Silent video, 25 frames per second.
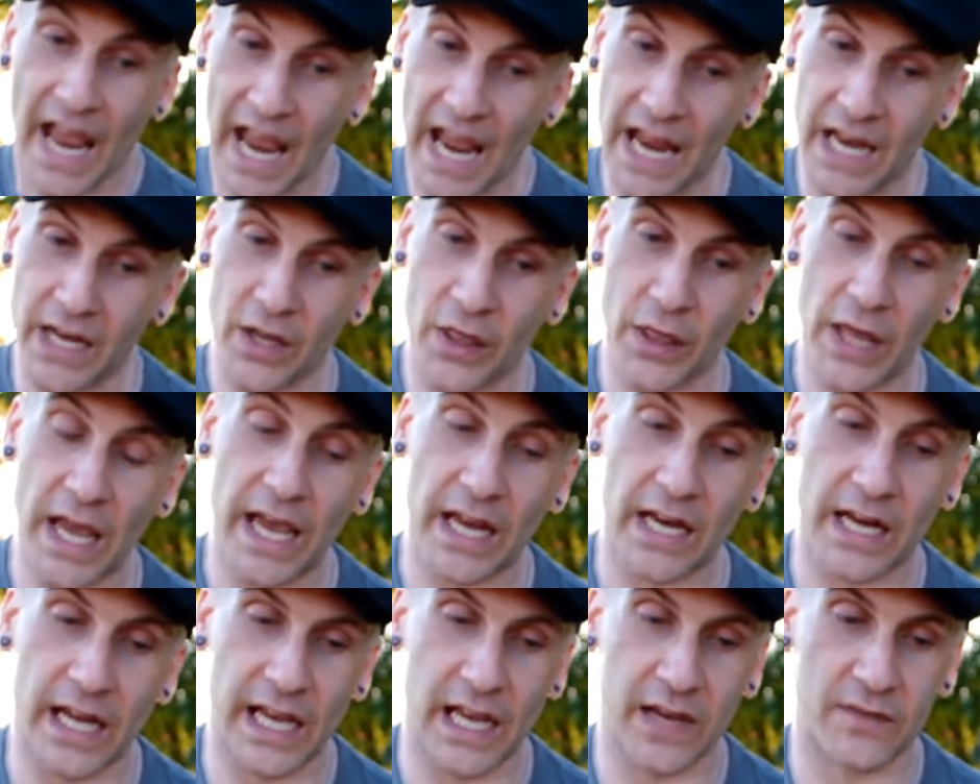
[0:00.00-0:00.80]
And
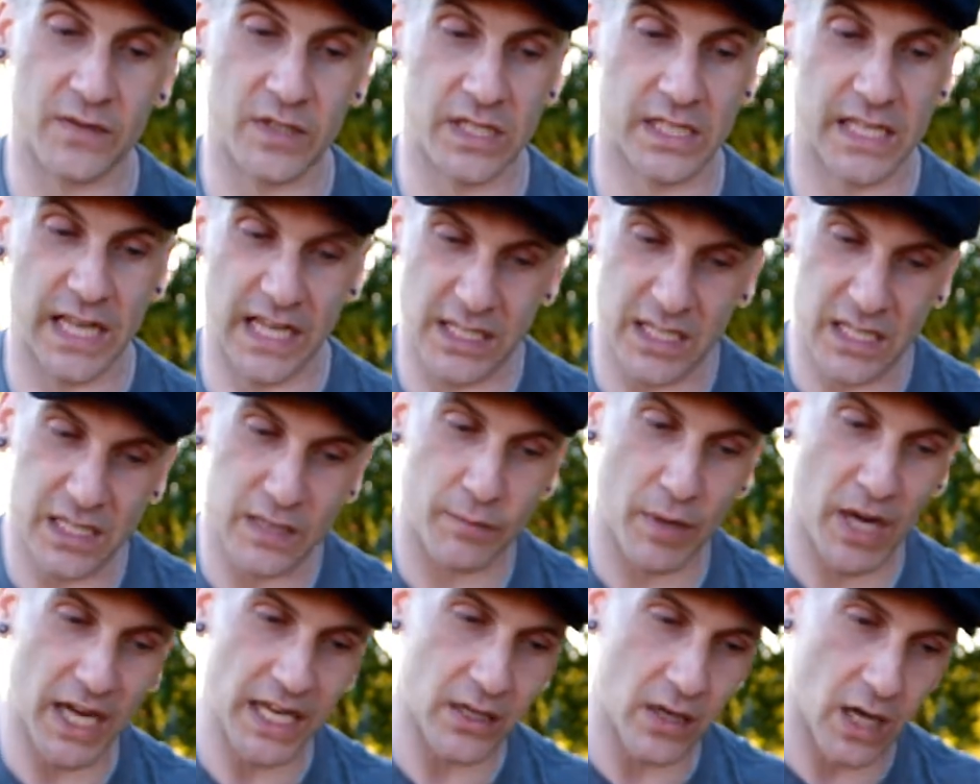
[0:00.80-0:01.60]
then I have to say,
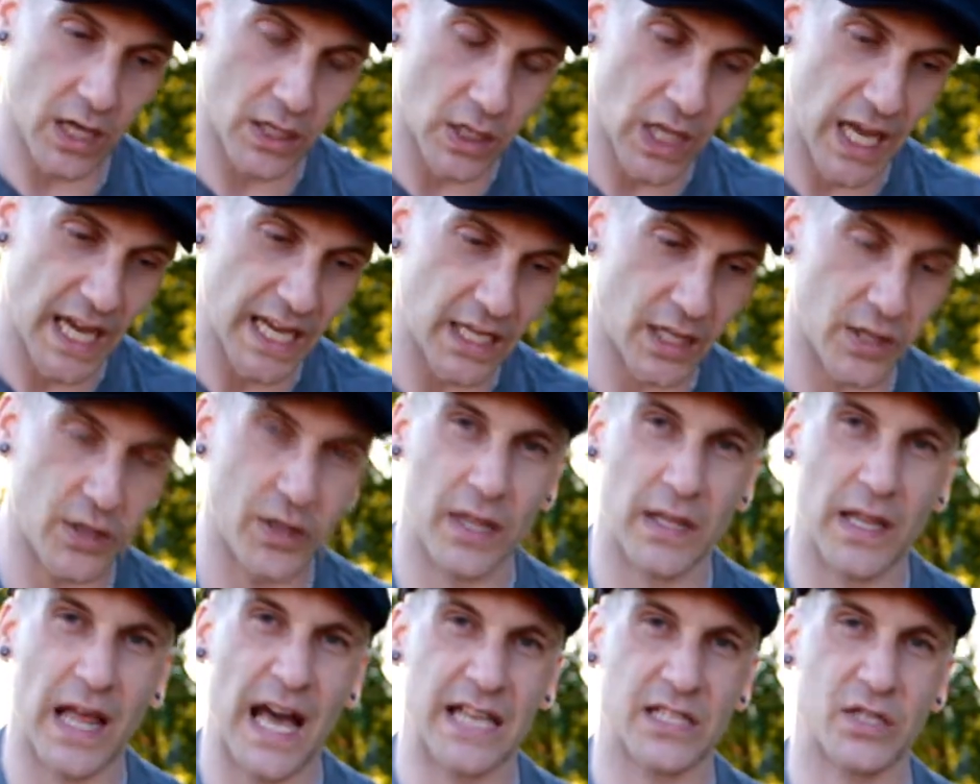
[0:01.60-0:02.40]
despite not liking
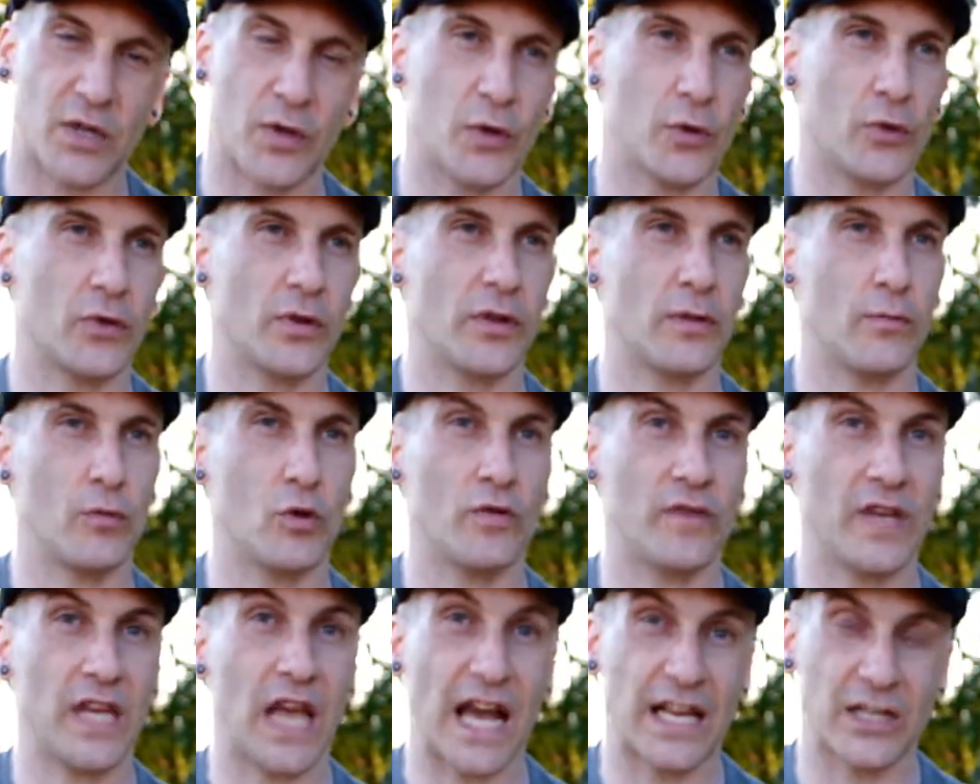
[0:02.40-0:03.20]
the last third of the
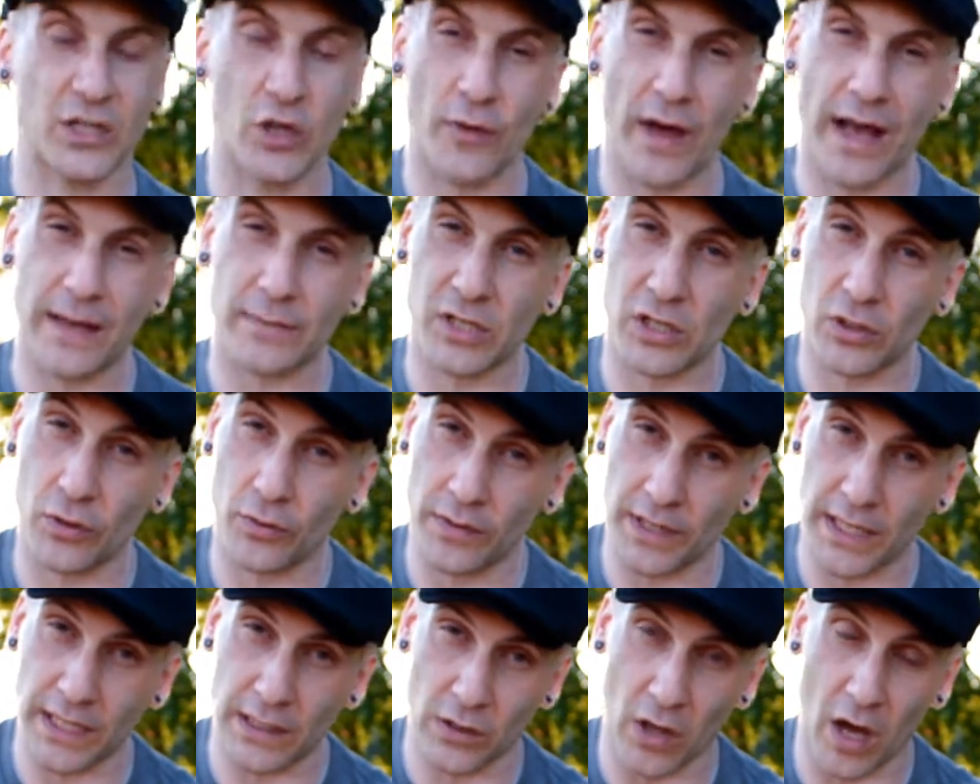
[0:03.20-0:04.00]
movie, I do
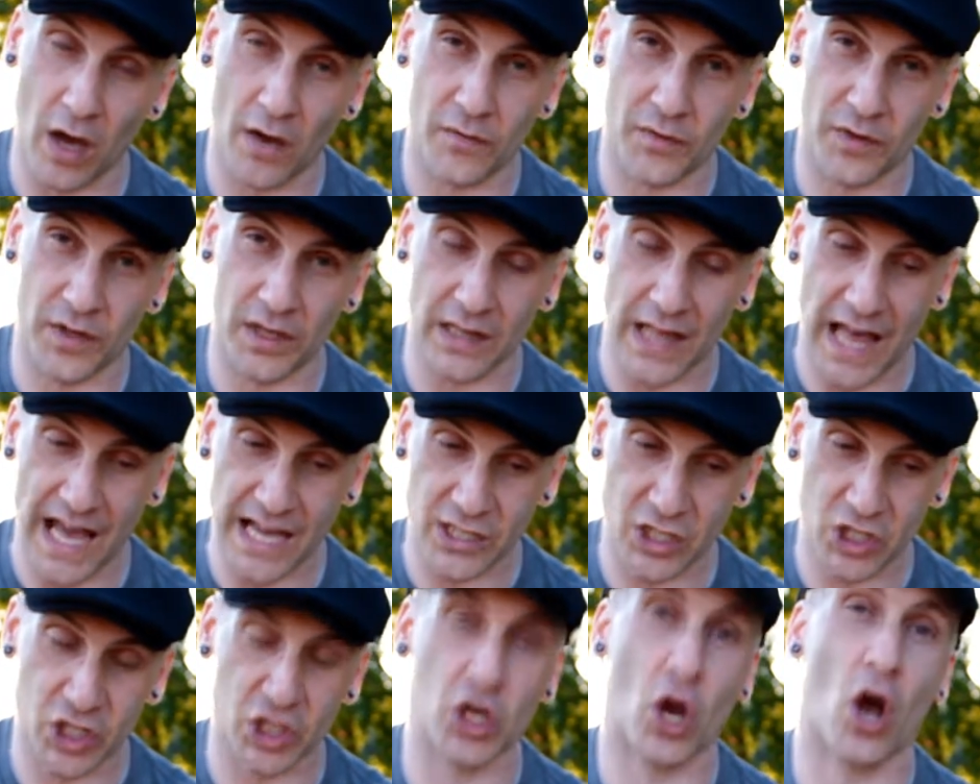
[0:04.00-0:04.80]
absolutely love the
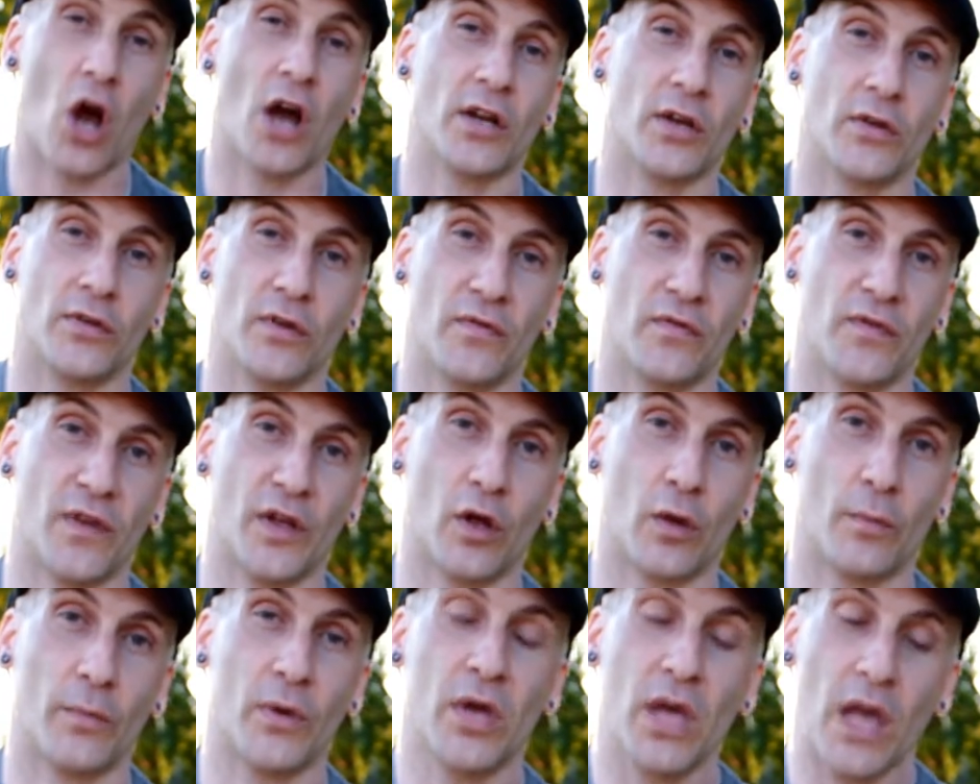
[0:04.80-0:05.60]
last shot of the
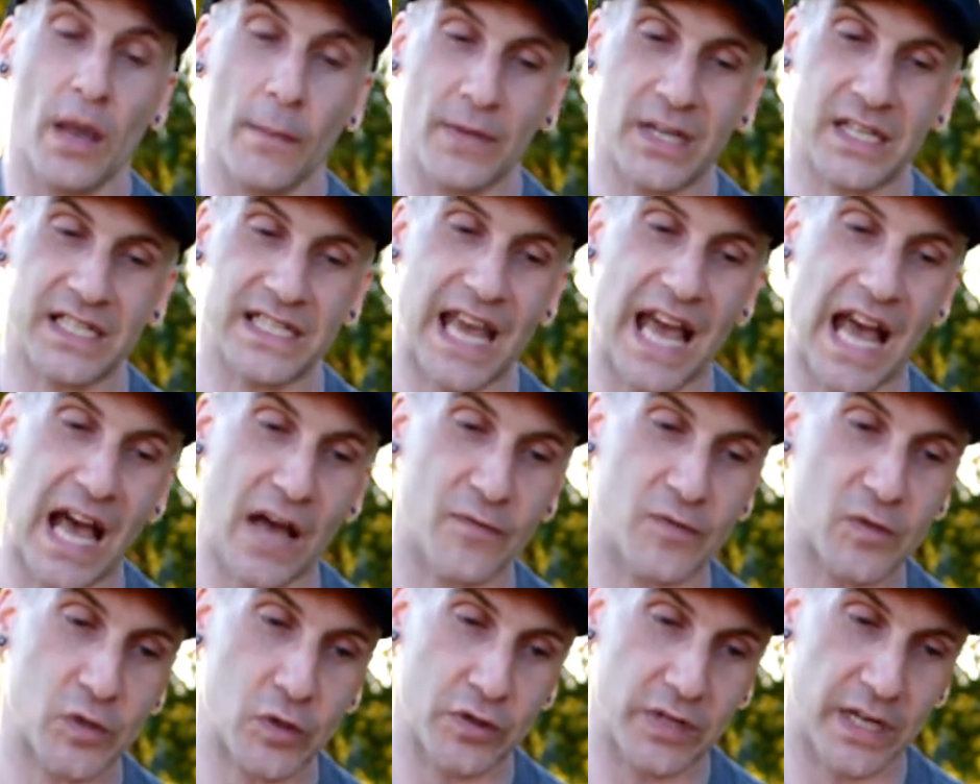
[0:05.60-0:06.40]
film because
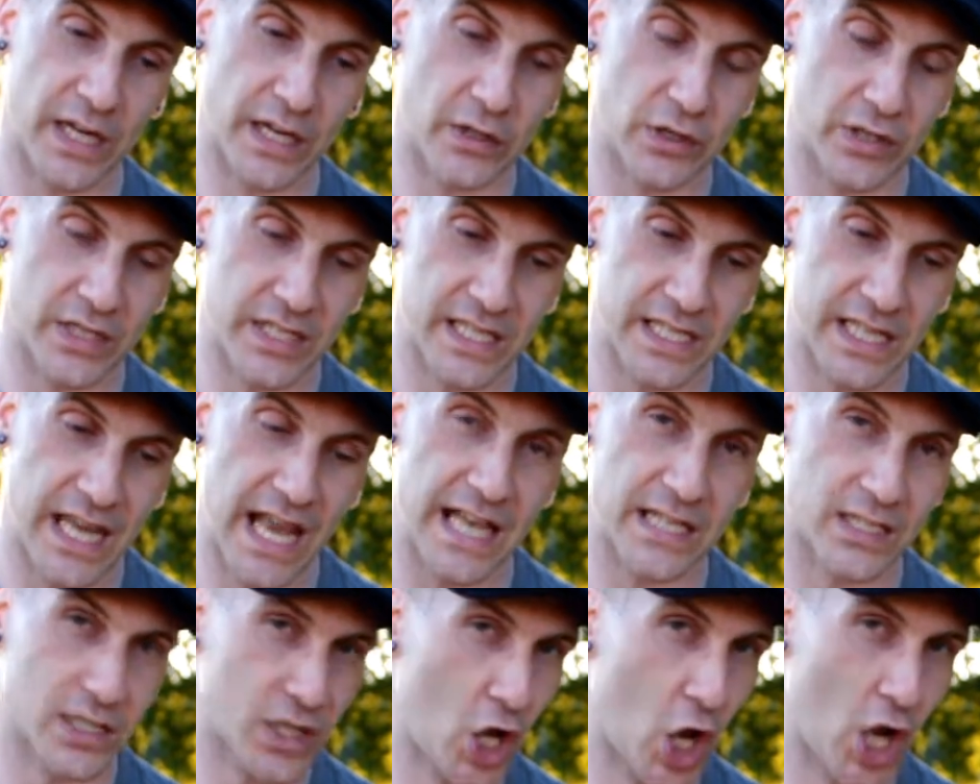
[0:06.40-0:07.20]
after Nicholas
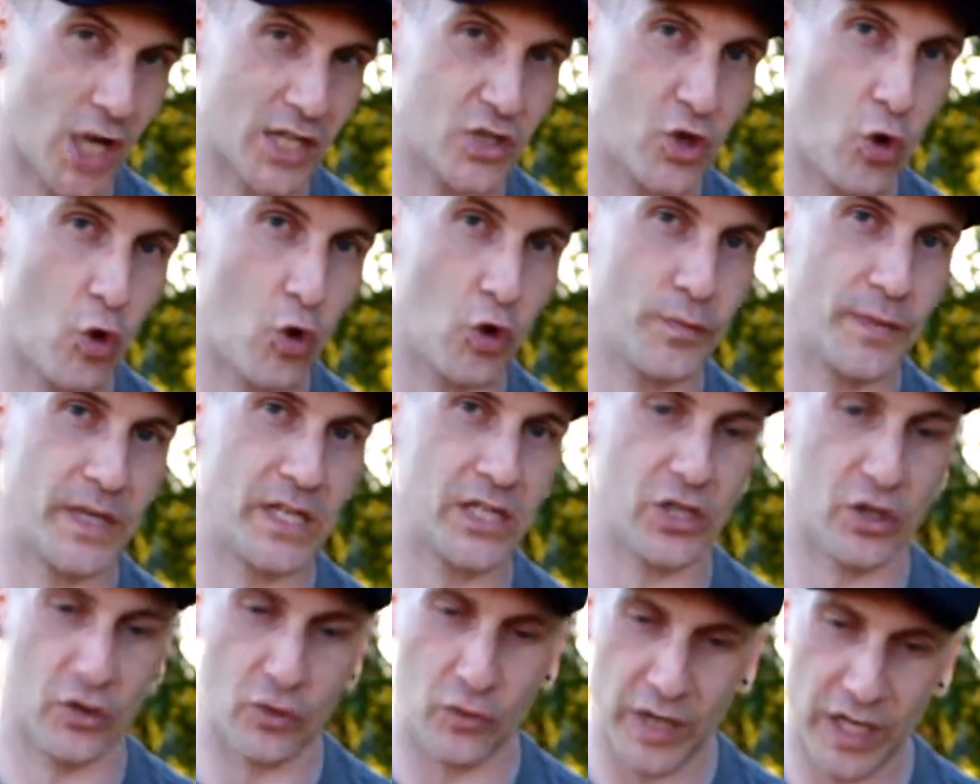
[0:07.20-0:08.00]
says, God told
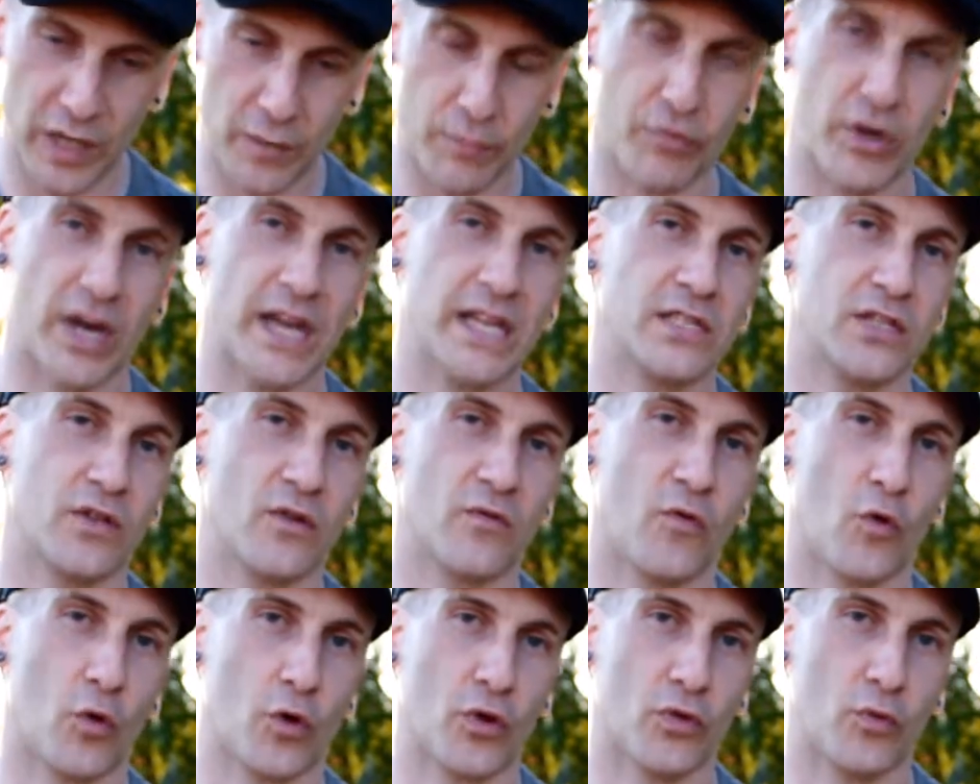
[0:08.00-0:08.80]
me to, he breaks
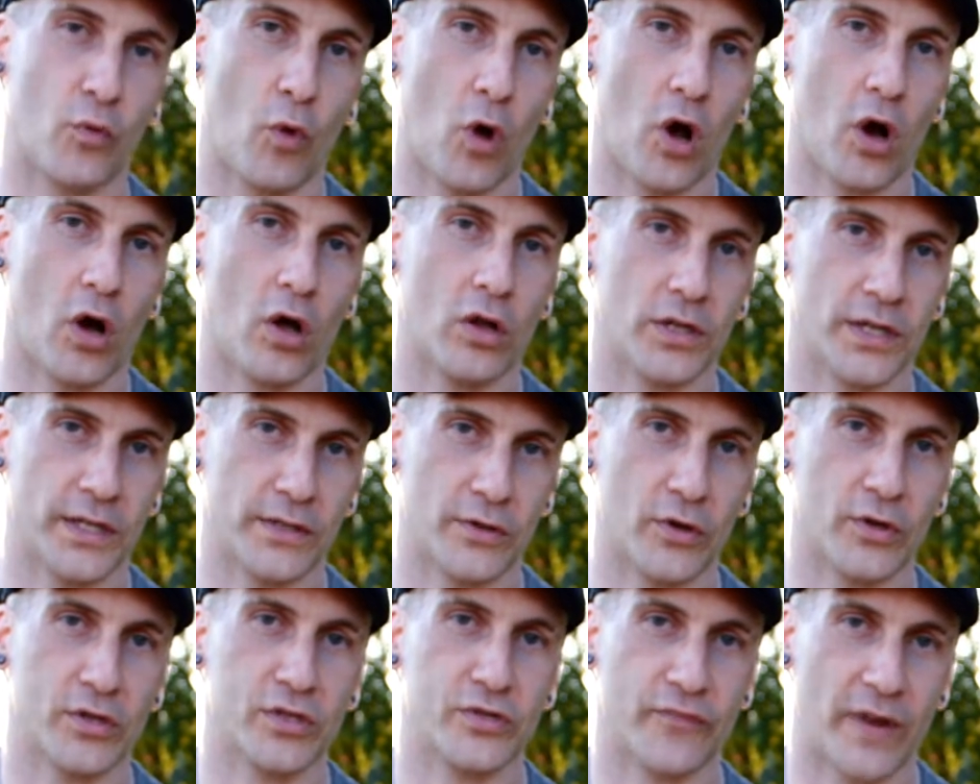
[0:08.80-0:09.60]
the fourth wall
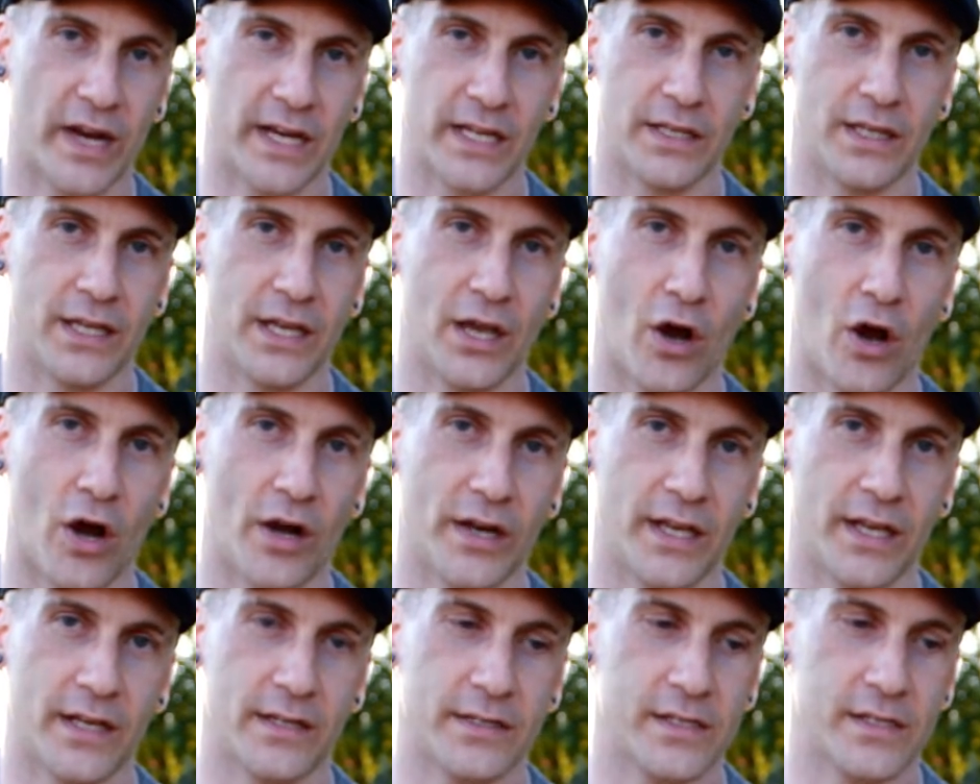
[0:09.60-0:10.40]
and looks right at the
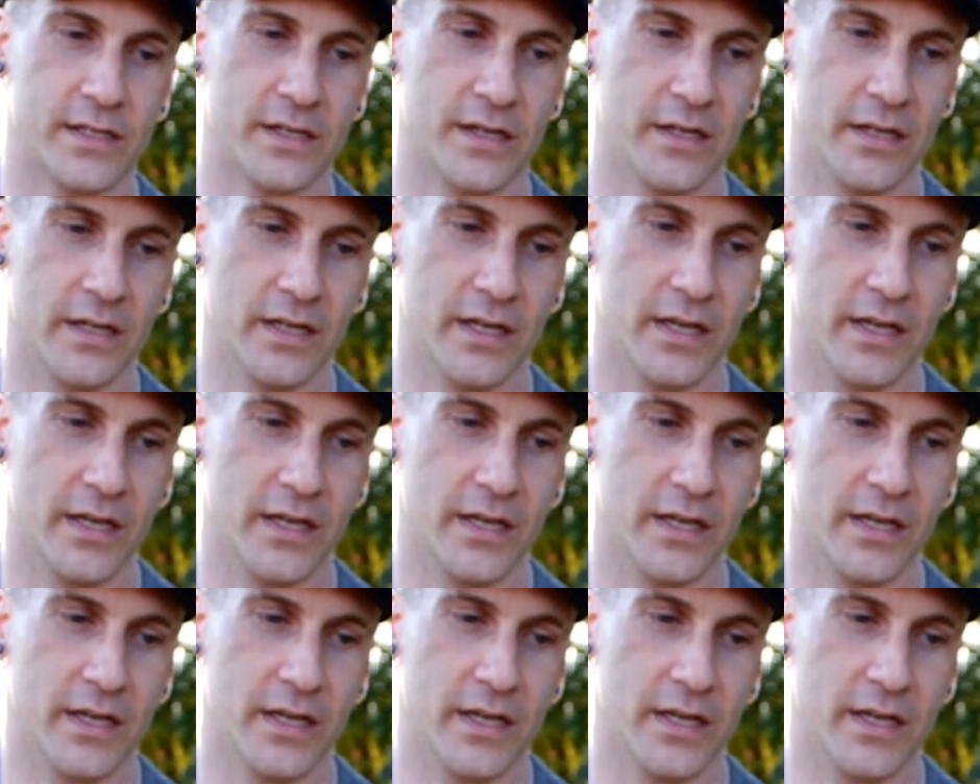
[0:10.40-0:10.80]
audience.